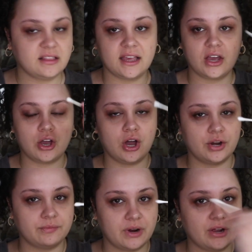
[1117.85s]
like, a
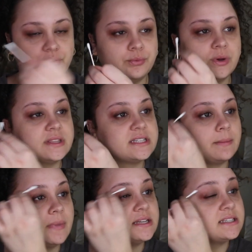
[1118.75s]
cotton round with
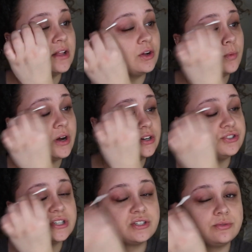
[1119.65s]
some micellar water
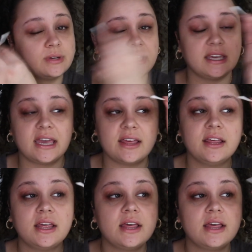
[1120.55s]
just to really get